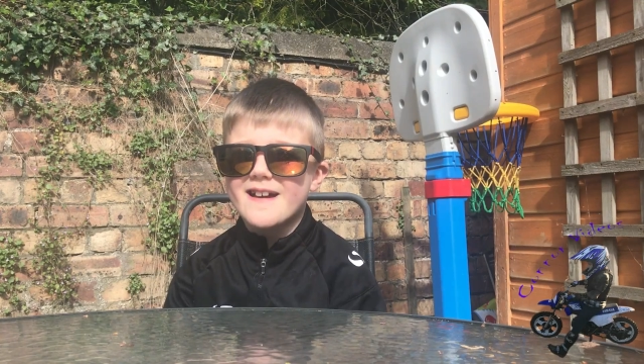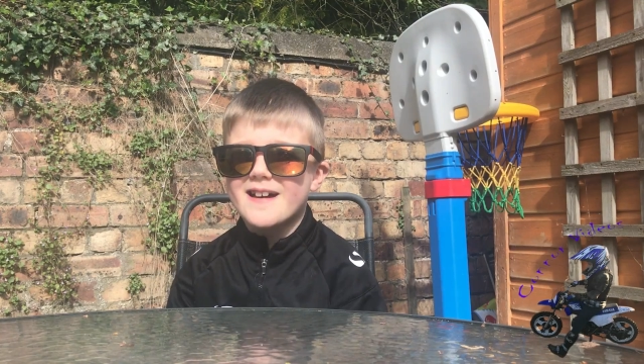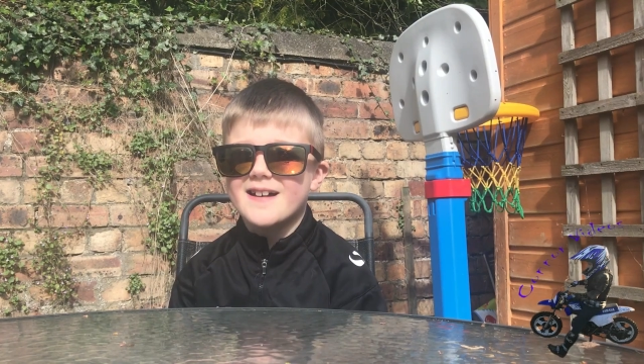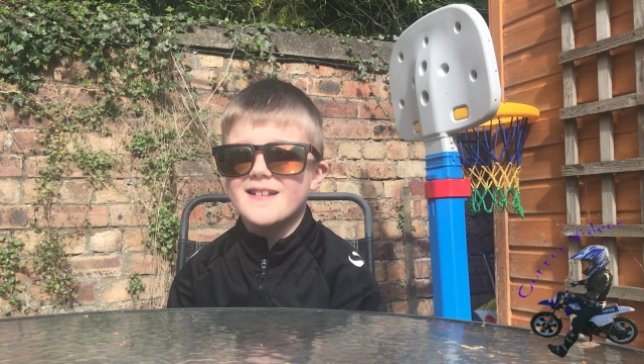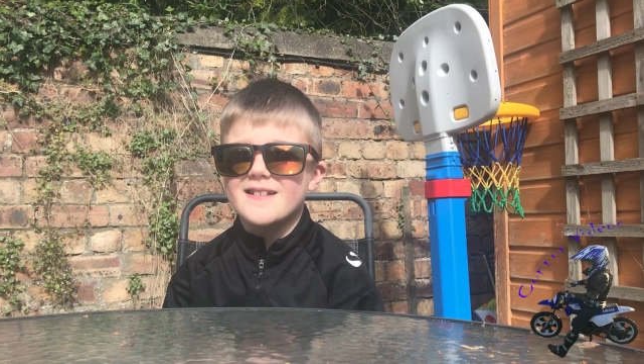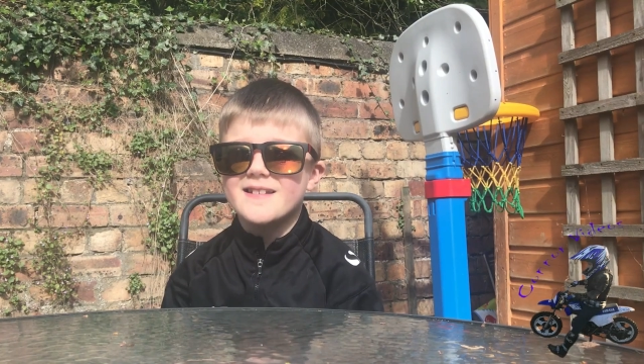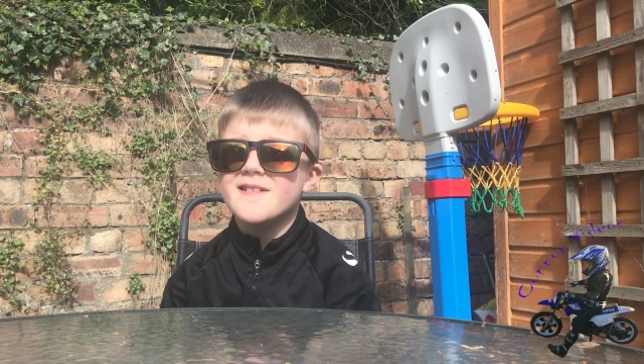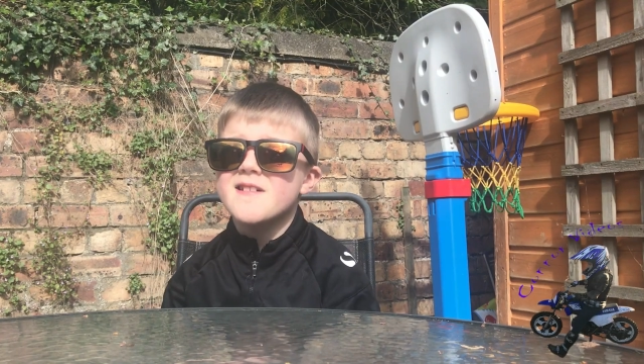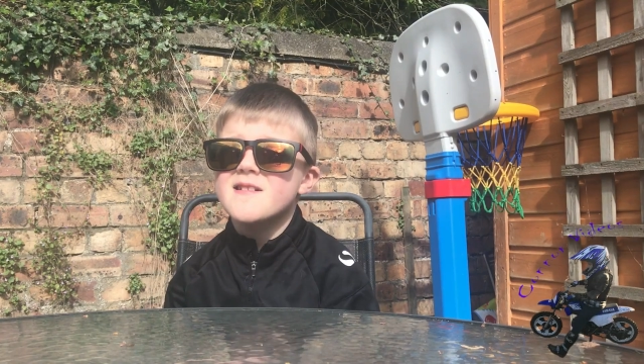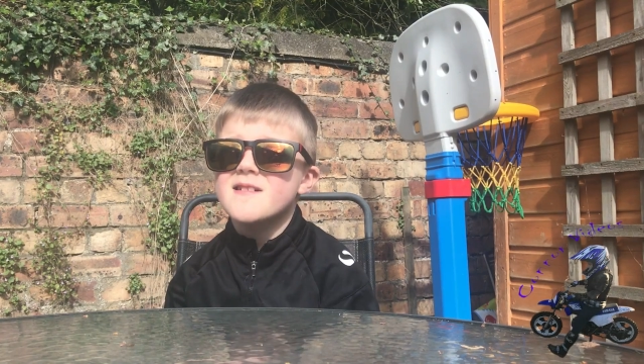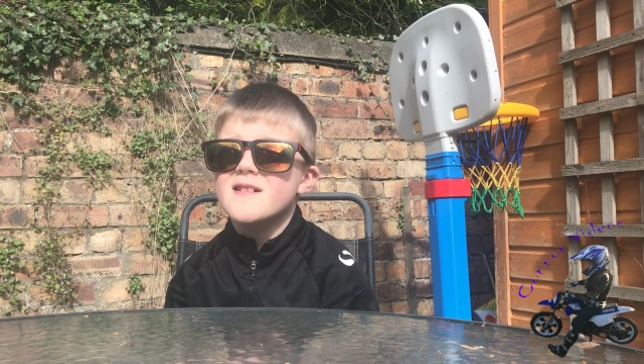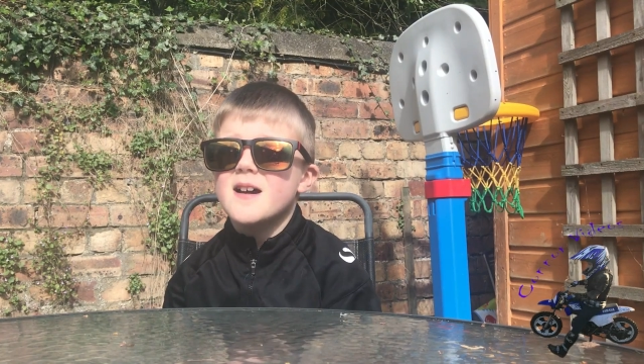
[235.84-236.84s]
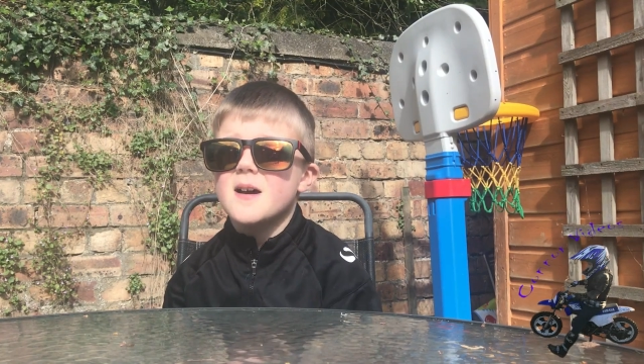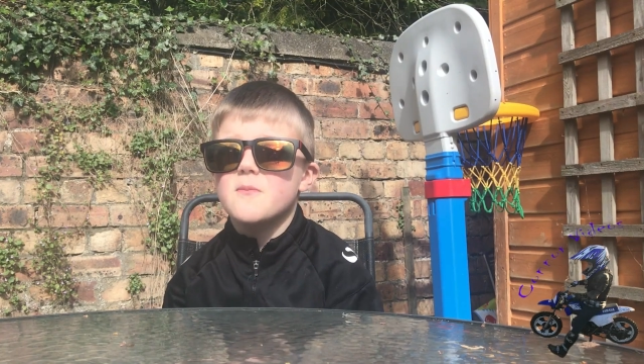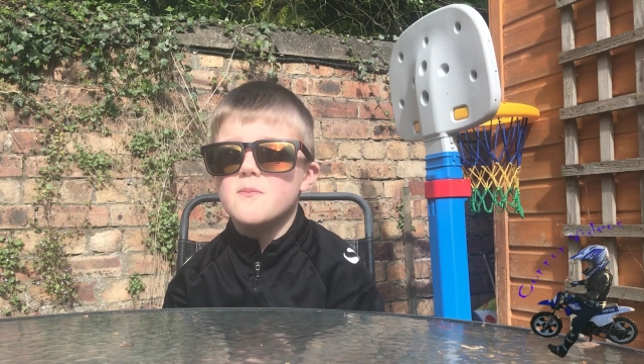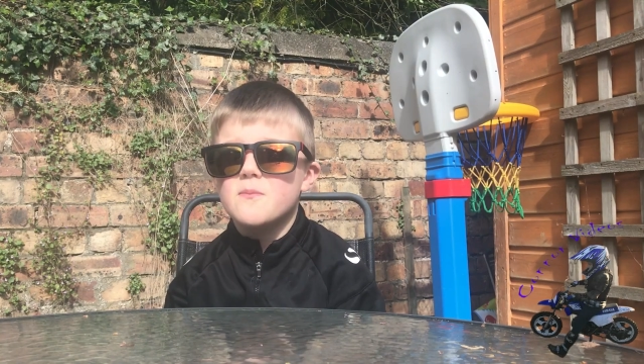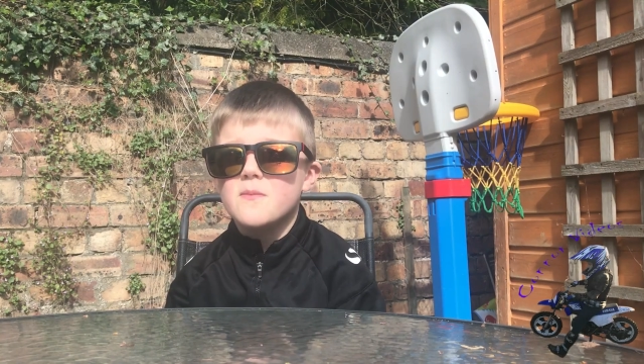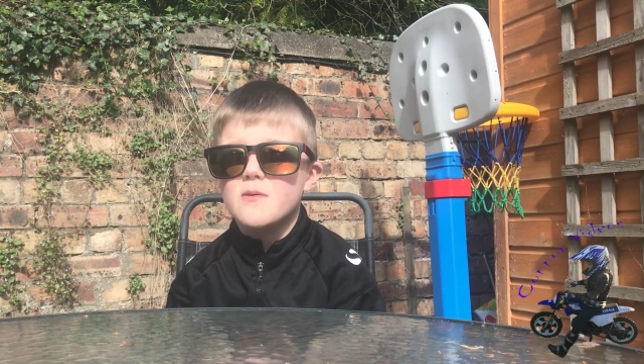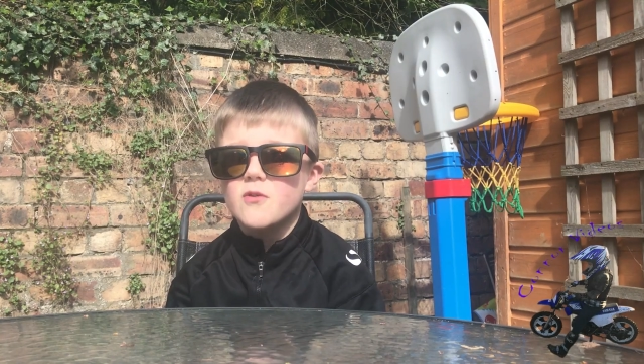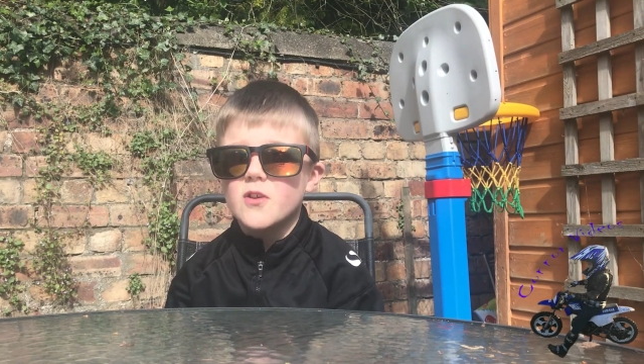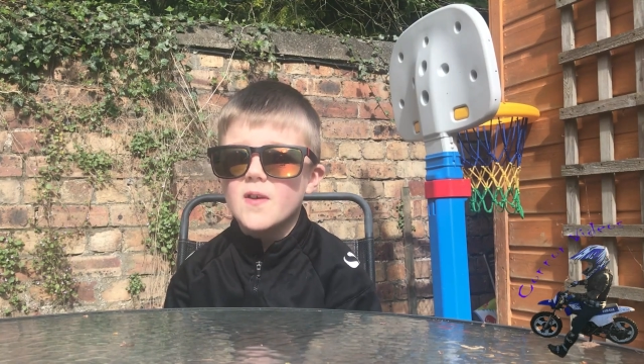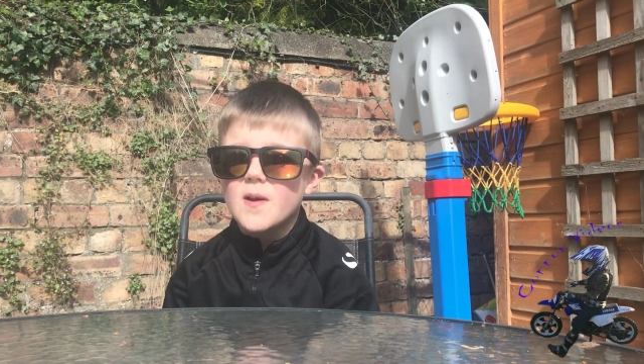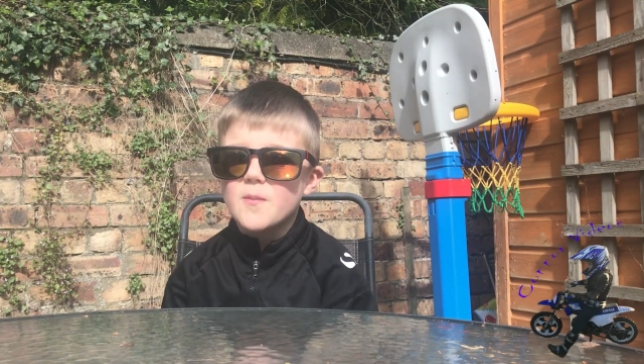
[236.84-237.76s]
and I'm really